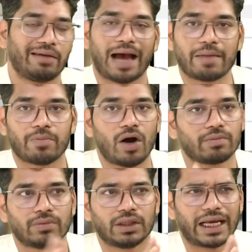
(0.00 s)
in my
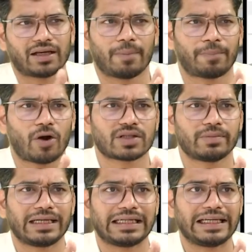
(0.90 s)
mock more like
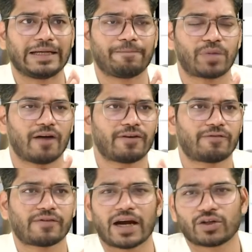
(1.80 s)
approximately
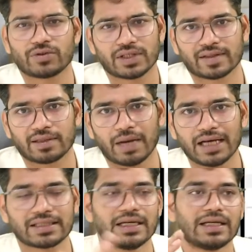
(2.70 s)
55 to 60
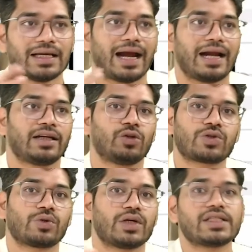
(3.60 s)
marks, and
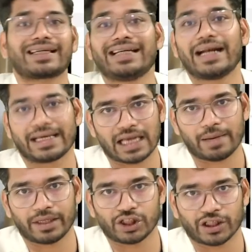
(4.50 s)
those students cleared
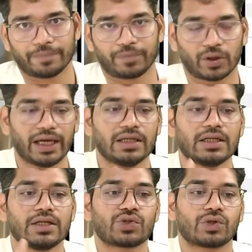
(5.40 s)
examination. Okay,
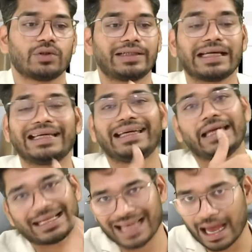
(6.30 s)
so
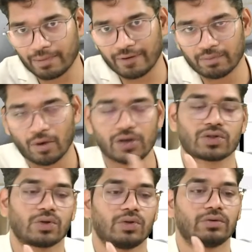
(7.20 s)
really exam level mock,
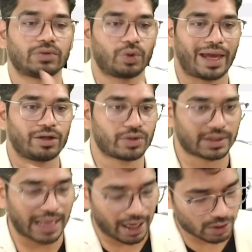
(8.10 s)
so you can
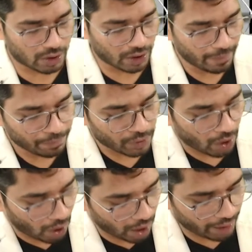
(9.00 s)
use that also,
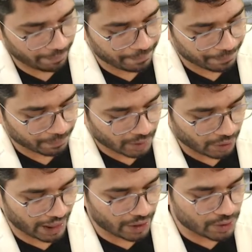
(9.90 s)
or
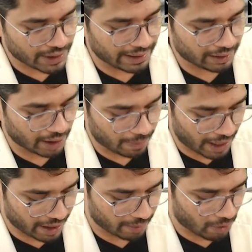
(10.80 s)
you can use any third
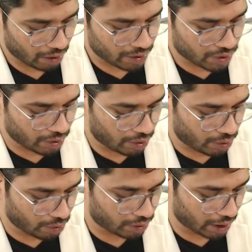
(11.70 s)
party mock. So
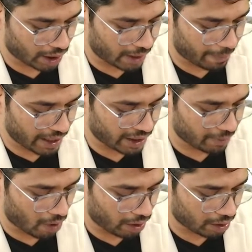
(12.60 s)
2 third
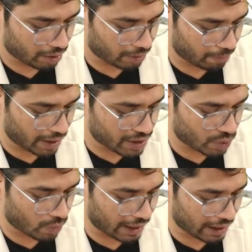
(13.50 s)
party mock
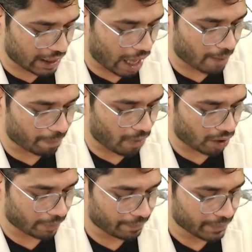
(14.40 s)
plus 1 GART mock.